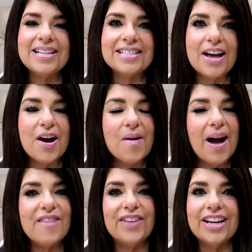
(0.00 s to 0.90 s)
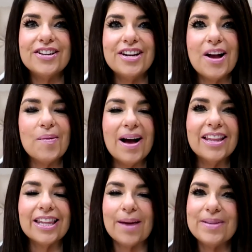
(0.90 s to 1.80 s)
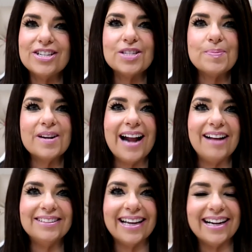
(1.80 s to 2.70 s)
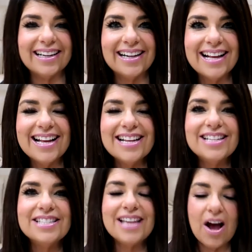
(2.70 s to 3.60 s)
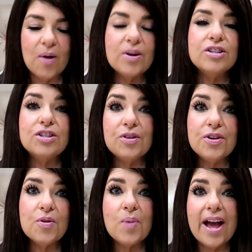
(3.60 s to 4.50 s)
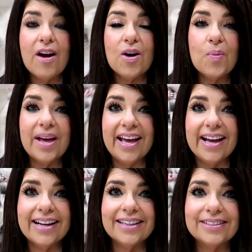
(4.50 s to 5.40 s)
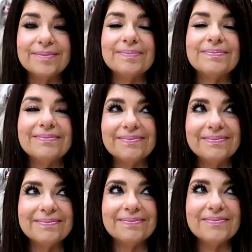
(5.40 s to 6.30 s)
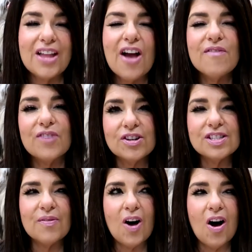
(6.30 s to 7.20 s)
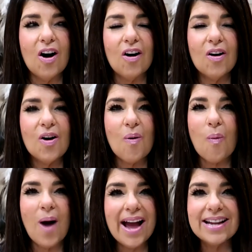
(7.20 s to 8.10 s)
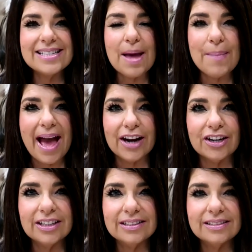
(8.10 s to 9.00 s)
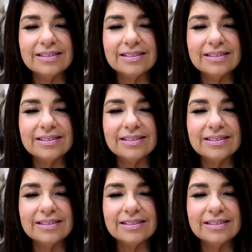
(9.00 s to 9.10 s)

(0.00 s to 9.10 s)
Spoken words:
And so I figured, you know what? Let me just put it out there. So do you wear a wig? First of all, why does that matter?